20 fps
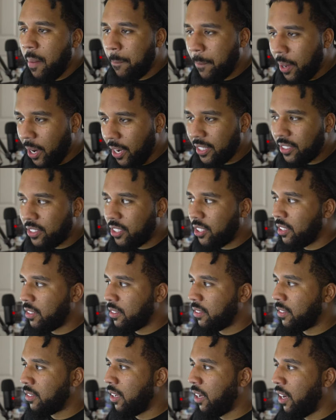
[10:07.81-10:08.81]
But
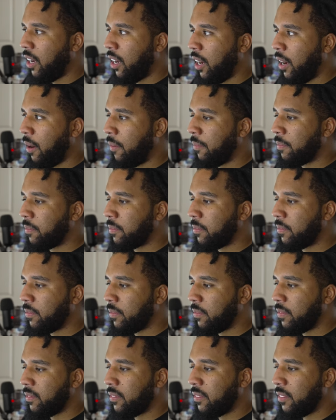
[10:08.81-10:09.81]
um,
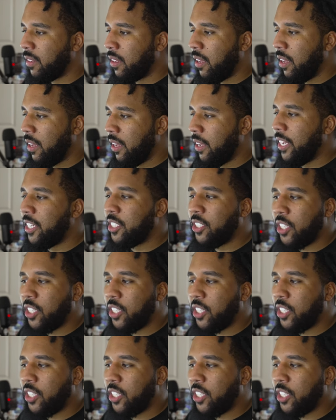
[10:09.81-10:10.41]
he